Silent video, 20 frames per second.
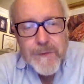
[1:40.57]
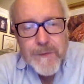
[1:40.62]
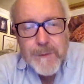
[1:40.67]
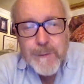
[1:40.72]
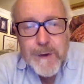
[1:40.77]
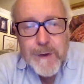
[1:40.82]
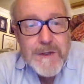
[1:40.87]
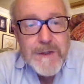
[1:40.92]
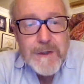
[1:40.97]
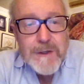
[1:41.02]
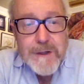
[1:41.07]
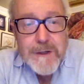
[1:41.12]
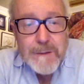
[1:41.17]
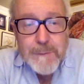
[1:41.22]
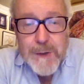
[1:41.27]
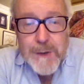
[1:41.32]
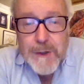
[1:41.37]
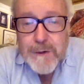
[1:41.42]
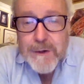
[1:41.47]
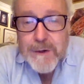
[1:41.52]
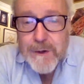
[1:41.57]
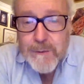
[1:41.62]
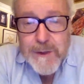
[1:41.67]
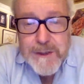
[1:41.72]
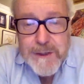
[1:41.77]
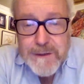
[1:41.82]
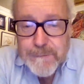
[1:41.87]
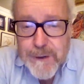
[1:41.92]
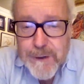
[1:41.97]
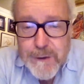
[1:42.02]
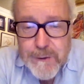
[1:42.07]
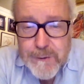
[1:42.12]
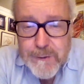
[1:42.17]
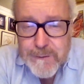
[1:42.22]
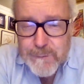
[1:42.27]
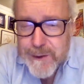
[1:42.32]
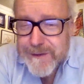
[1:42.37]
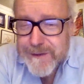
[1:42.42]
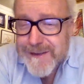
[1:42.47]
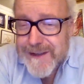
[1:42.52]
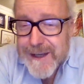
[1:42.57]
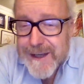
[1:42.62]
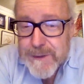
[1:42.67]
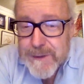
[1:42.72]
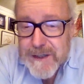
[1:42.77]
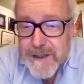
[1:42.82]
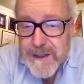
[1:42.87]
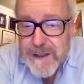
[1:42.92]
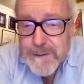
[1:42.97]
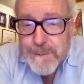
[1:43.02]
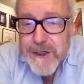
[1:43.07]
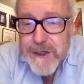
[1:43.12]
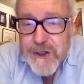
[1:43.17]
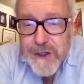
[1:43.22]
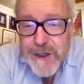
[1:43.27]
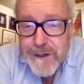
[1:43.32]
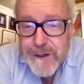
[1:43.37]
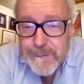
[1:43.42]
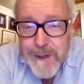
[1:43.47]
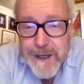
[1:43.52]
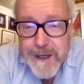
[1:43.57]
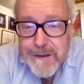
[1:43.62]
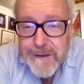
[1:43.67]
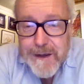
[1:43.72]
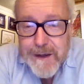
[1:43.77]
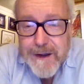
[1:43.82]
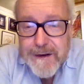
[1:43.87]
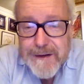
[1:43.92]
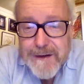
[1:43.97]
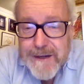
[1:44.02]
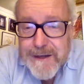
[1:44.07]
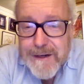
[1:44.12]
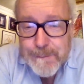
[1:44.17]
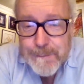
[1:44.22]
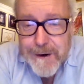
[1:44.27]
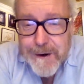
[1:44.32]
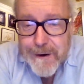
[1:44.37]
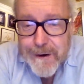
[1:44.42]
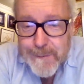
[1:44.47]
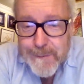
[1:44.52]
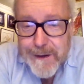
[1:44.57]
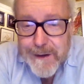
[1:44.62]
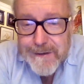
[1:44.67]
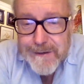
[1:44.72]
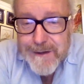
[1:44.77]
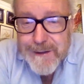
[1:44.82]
the personal computer was viewed with deep suspicion by the IT department.